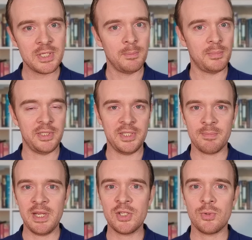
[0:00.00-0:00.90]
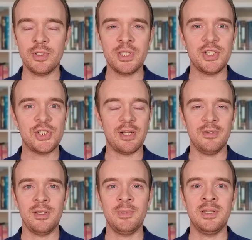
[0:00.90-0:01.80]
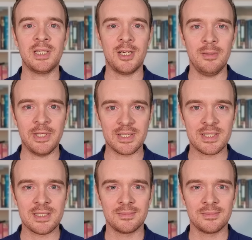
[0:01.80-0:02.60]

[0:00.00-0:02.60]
please make sure to share them in the comments.